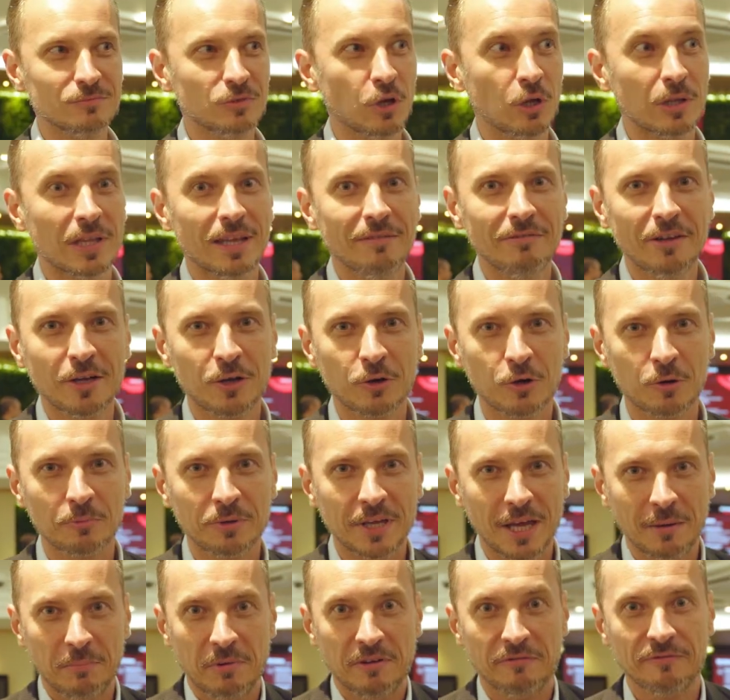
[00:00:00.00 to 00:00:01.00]
Your living room
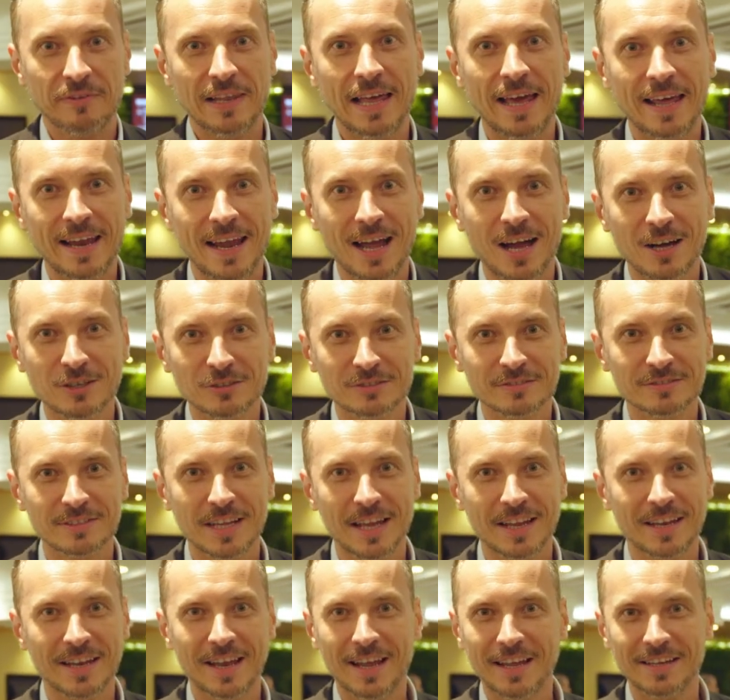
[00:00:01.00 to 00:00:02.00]
can be flat out,
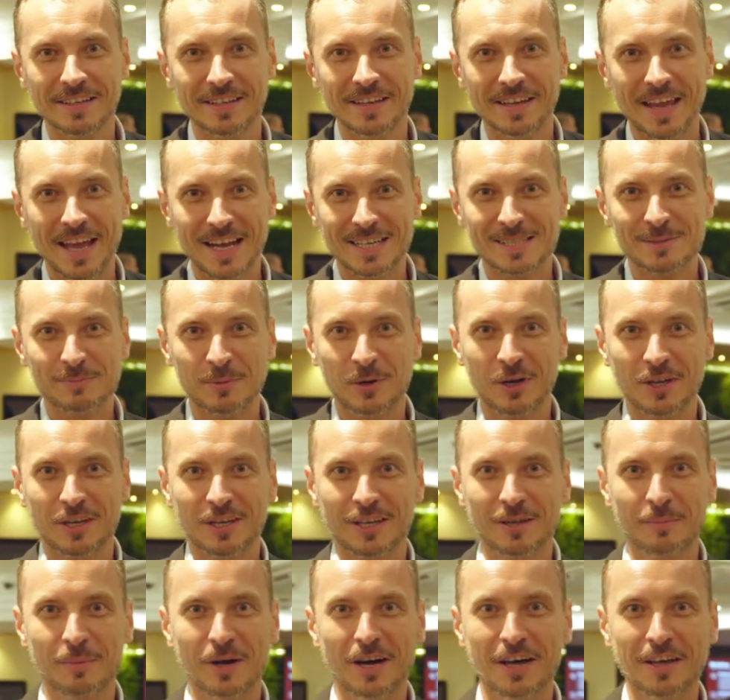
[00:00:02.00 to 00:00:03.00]
and then the next point
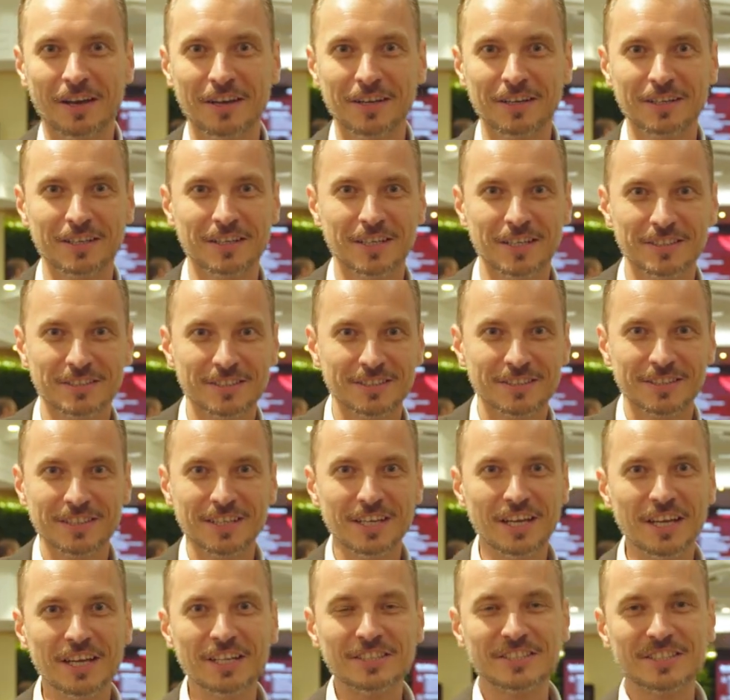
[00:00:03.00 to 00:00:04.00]
at the bottom, it,
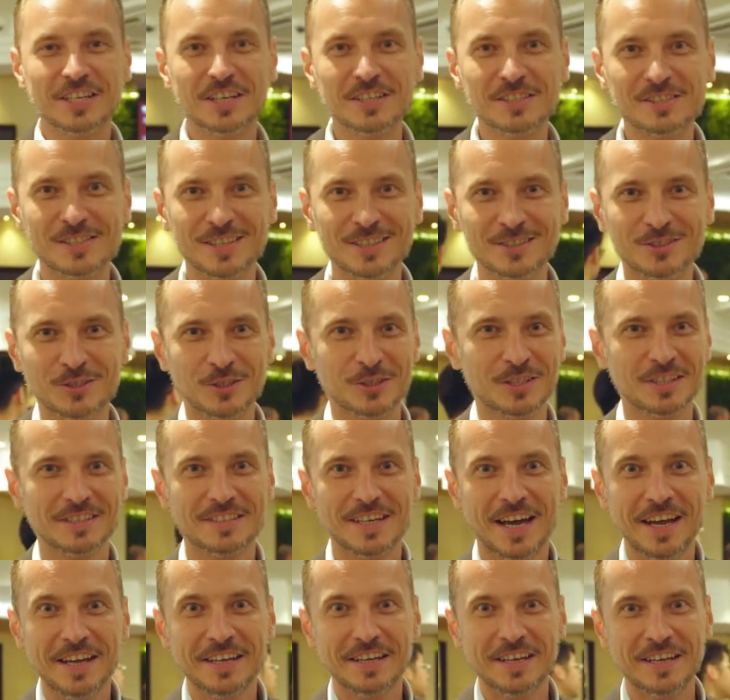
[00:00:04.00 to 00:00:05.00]
it turns into the
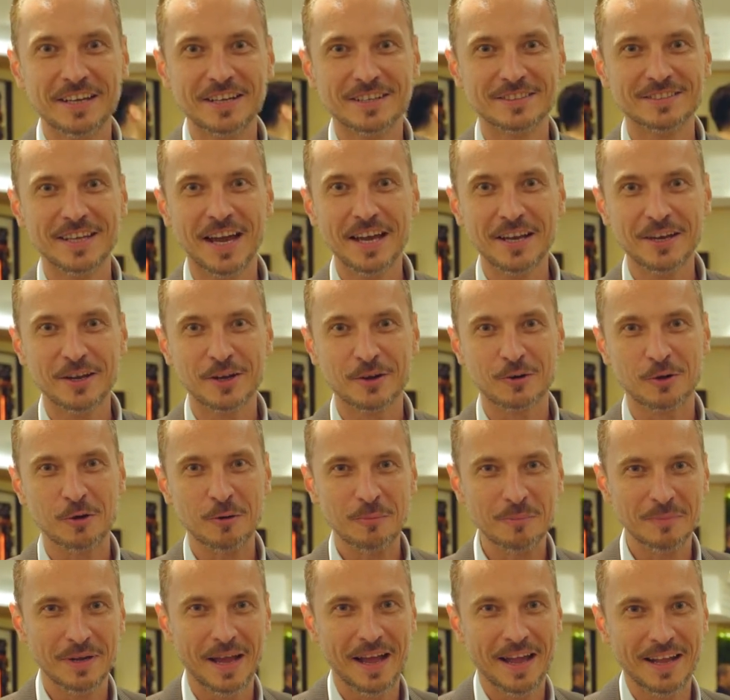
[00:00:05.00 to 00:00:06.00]
dining, dining
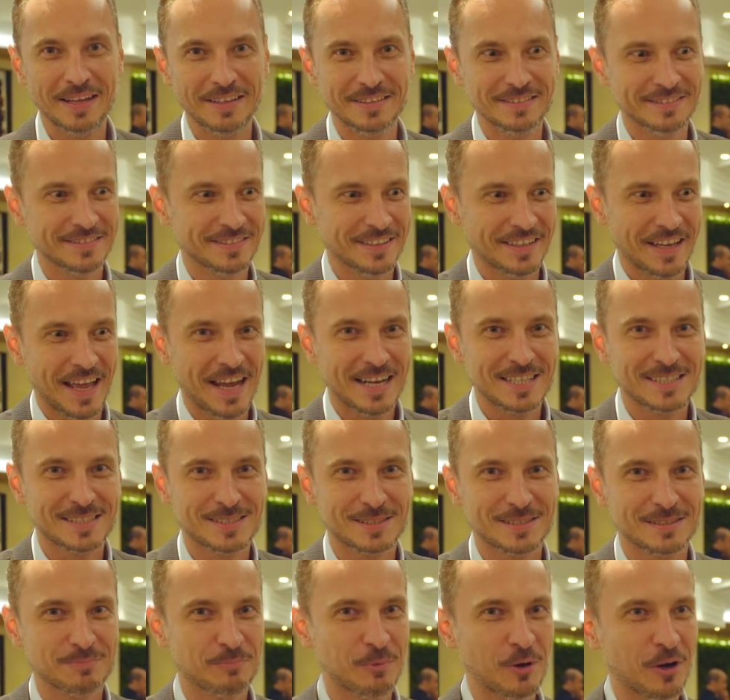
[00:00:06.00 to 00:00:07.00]
room. And the next
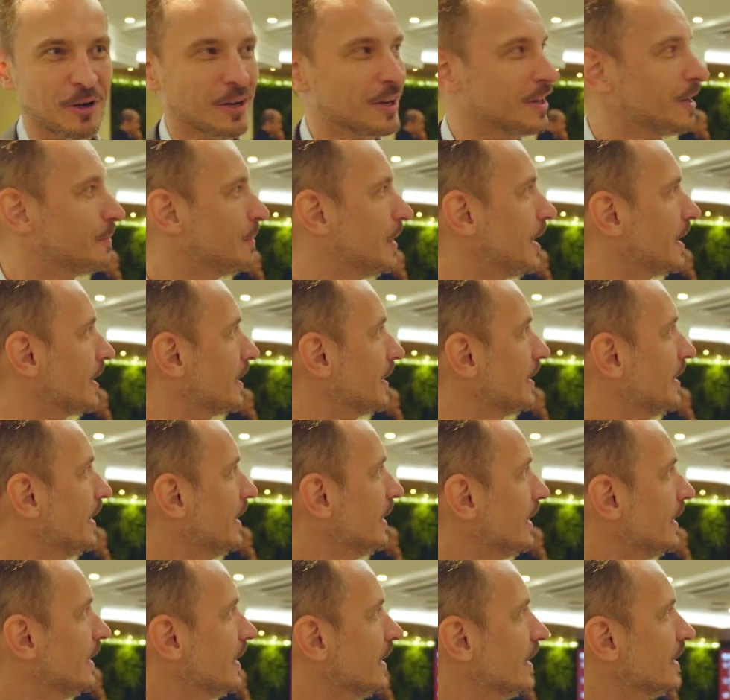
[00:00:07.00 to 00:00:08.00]
point at the bottom,
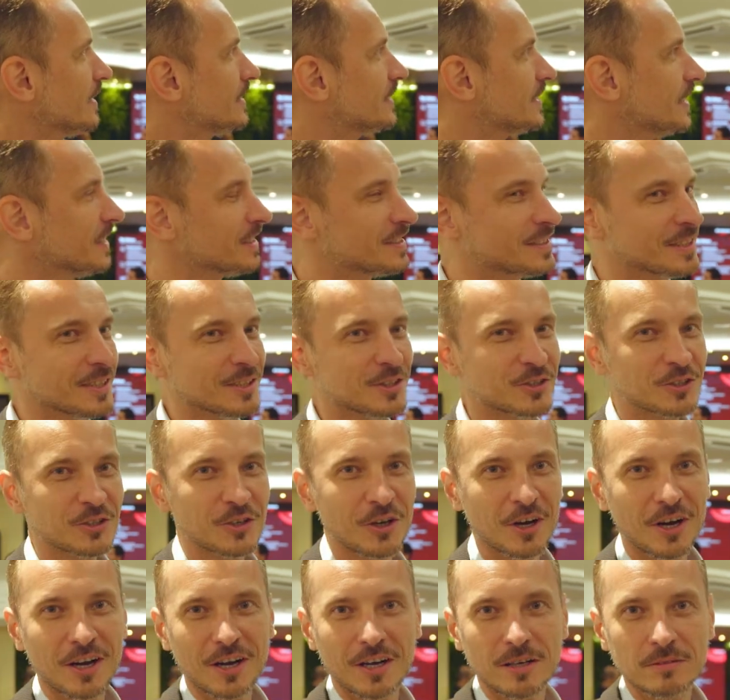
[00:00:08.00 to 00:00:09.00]
it turns
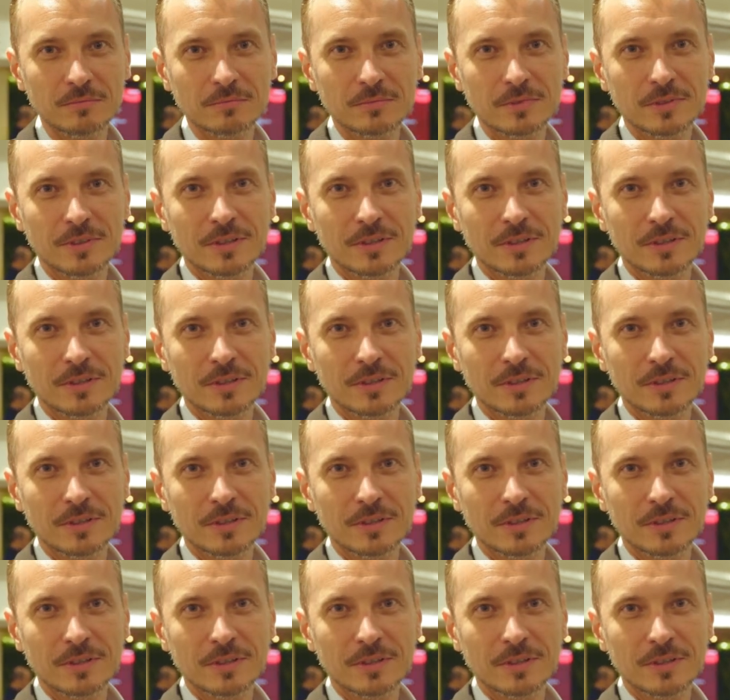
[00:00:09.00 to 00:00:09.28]
into a